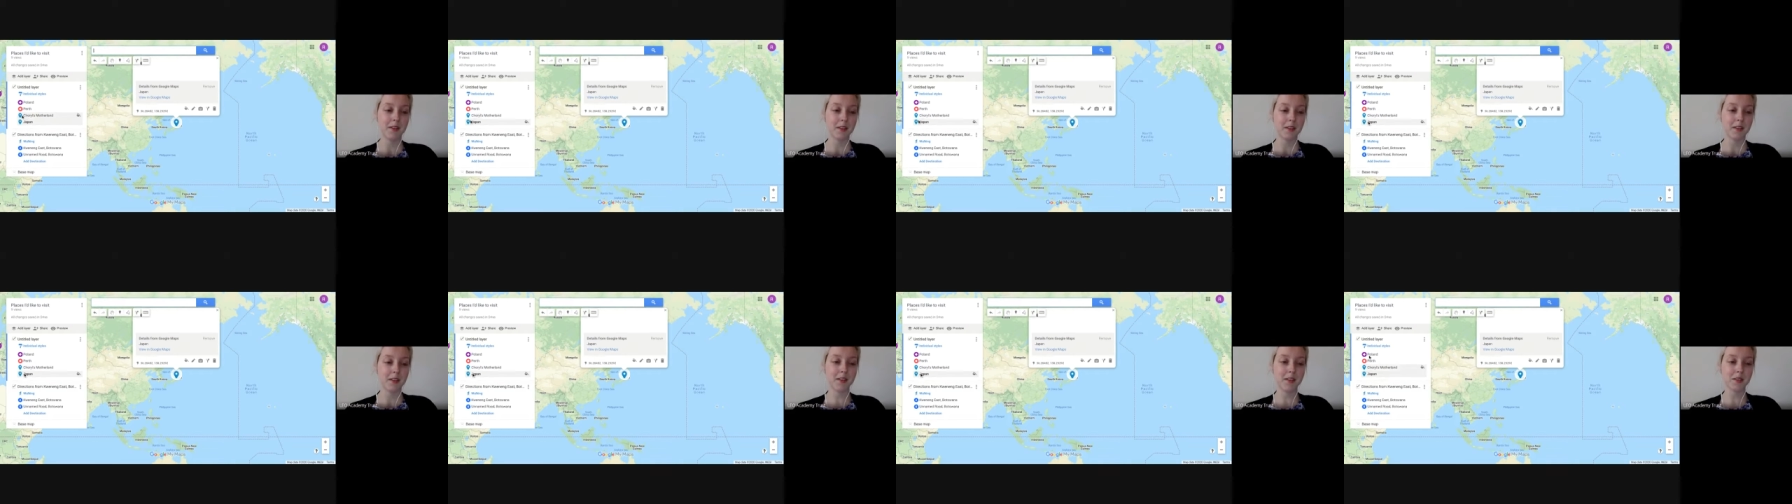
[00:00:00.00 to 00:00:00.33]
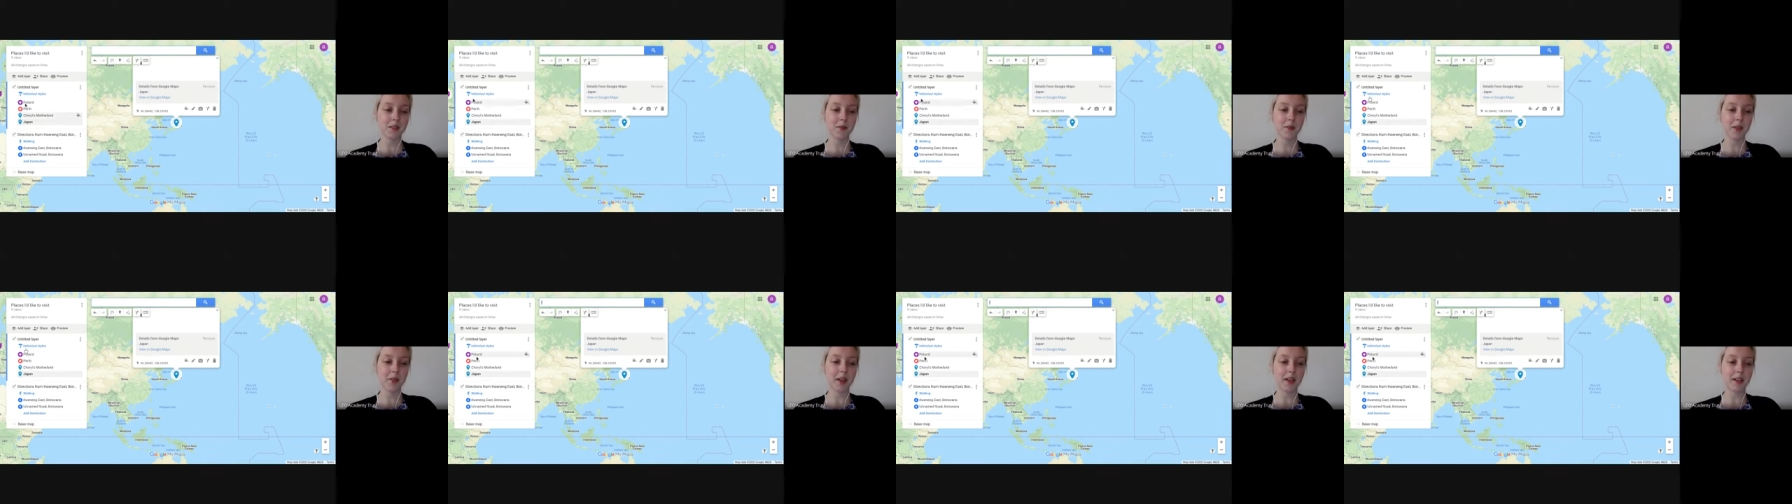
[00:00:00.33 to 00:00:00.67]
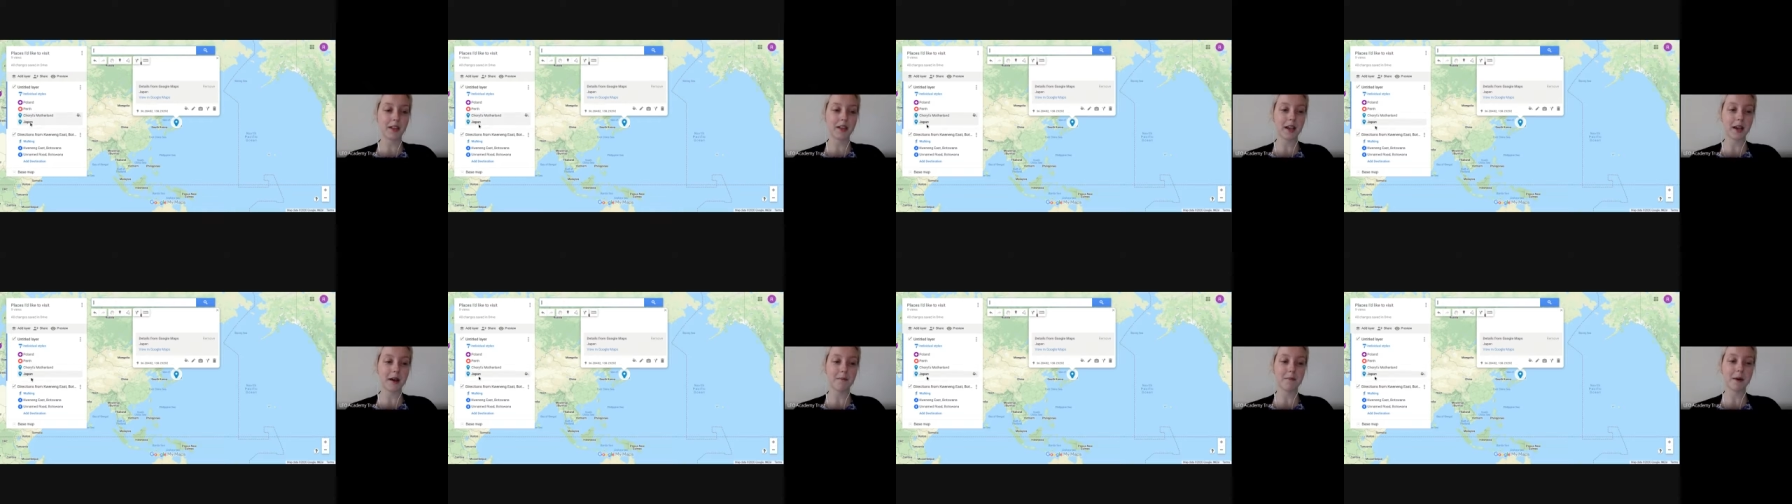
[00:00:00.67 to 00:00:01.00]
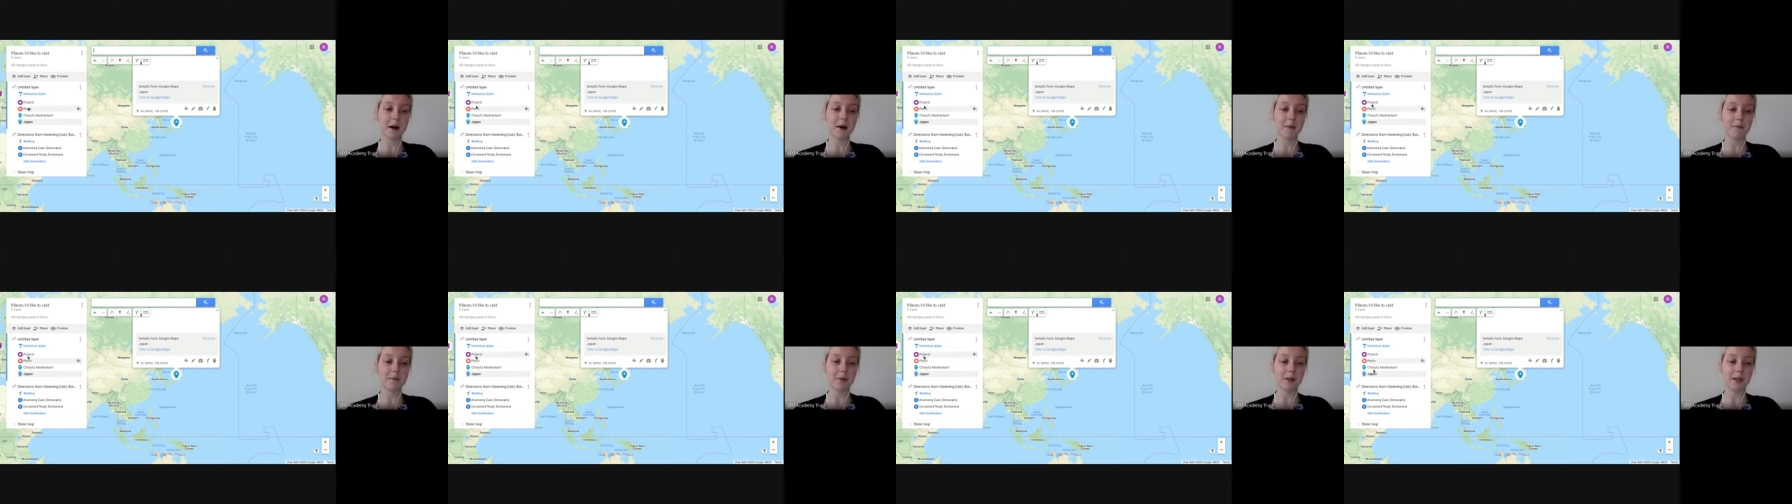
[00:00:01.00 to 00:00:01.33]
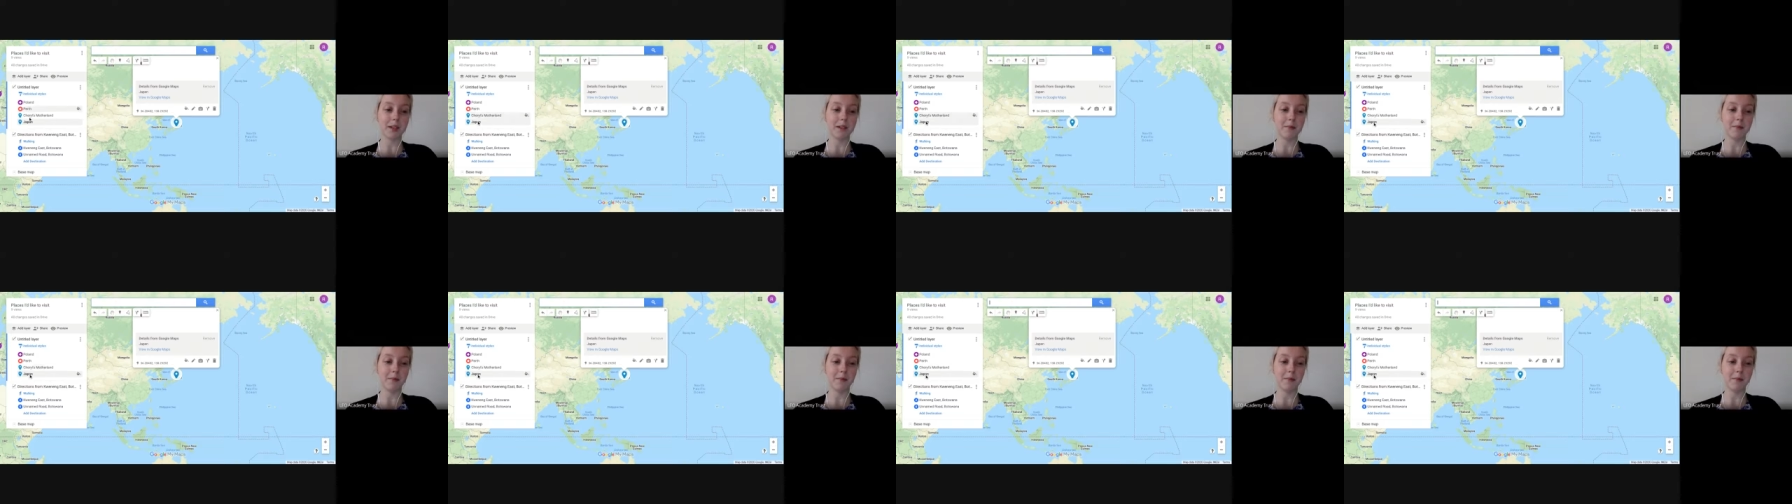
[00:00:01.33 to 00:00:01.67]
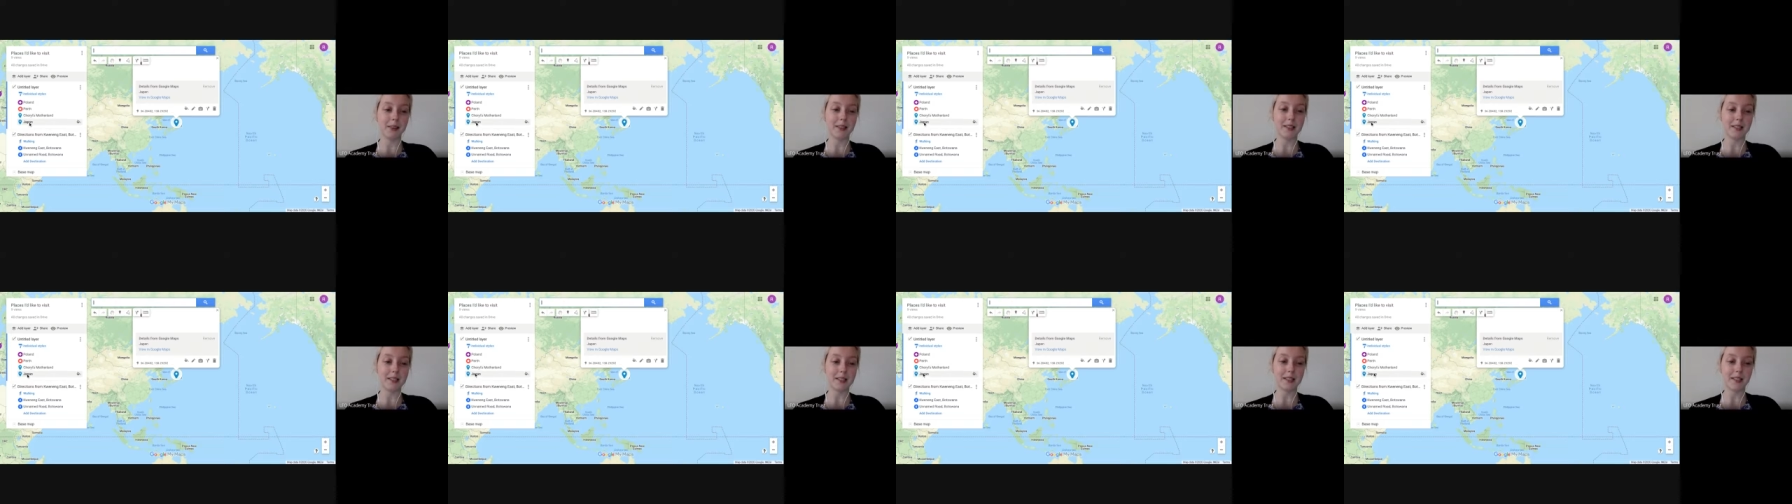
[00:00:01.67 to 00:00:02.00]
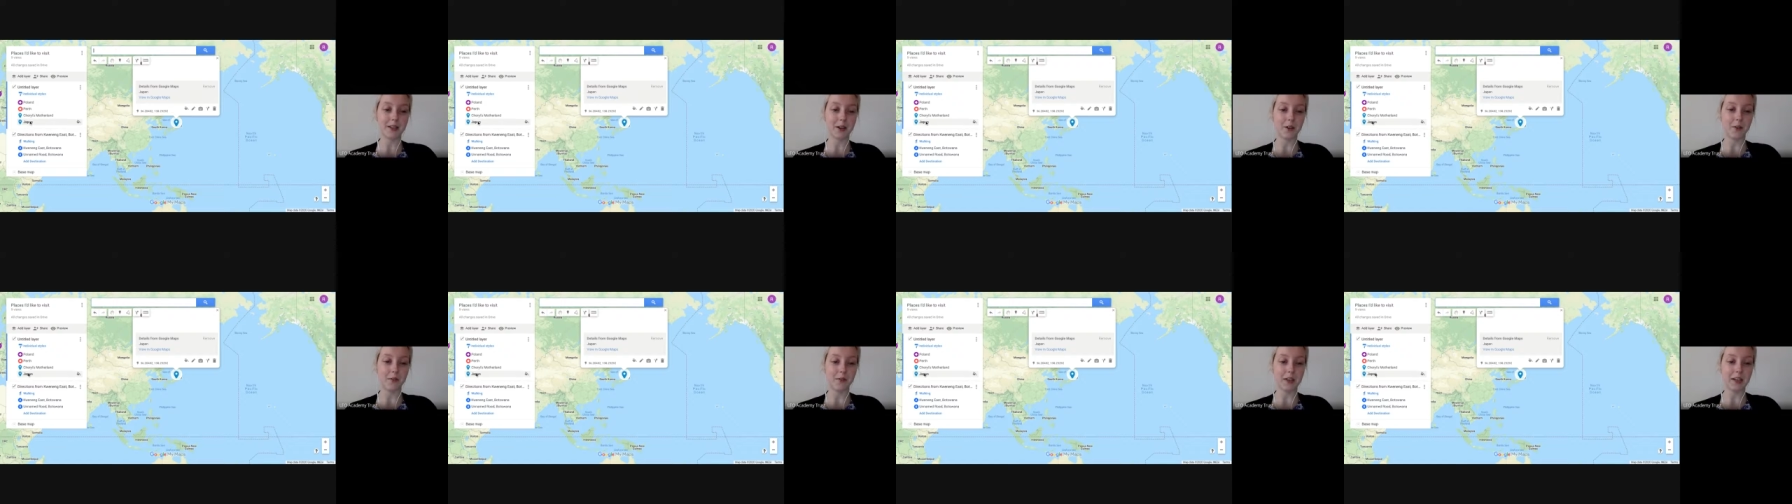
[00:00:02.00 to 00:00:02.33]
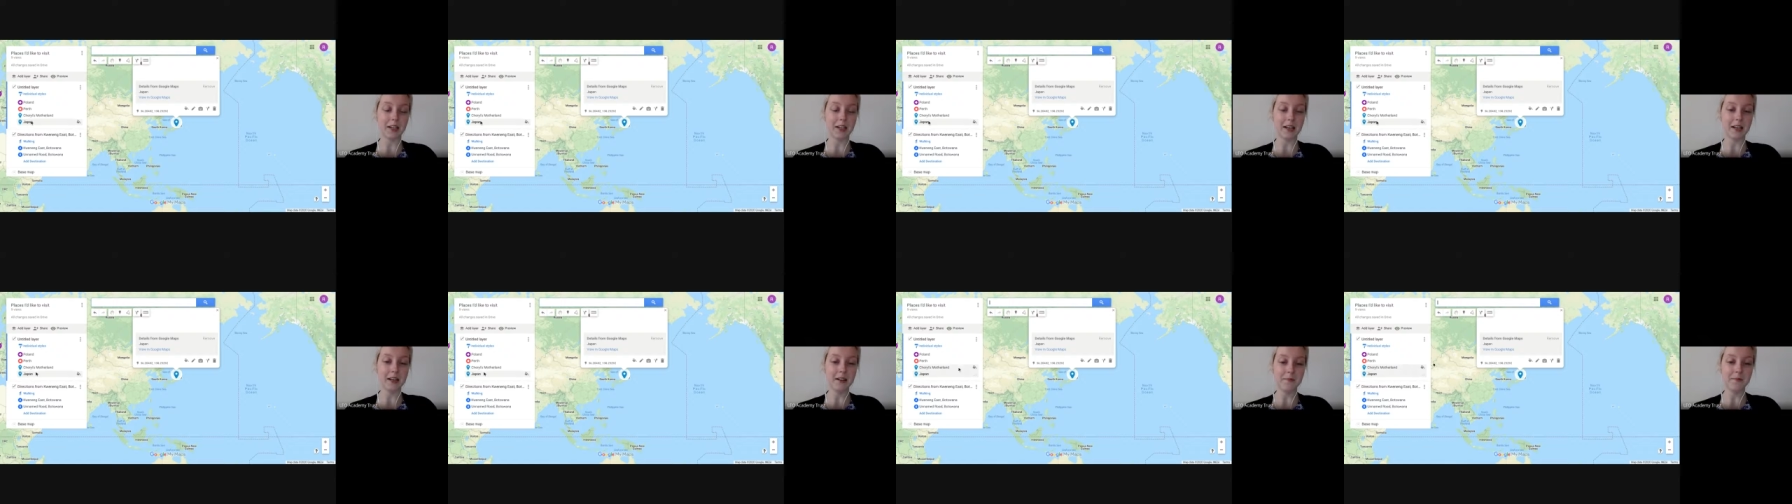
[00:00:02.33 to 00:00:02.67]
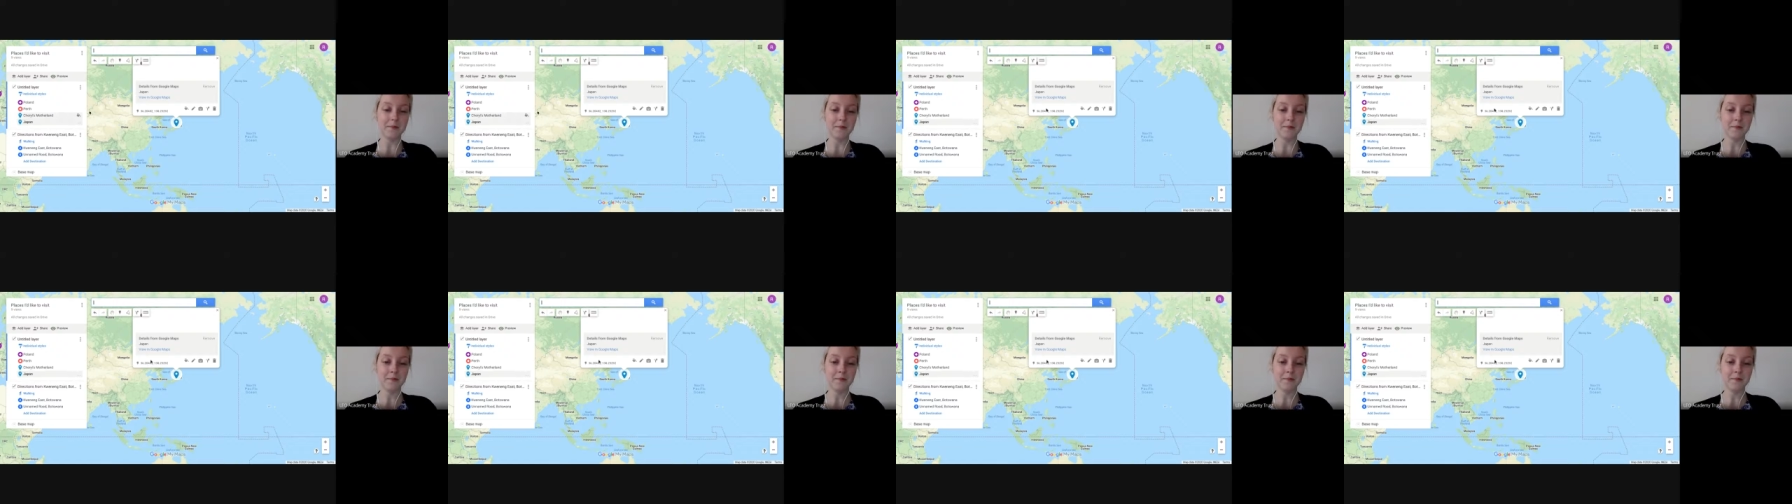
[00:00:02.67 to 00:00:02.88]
This will then come up in my list over here.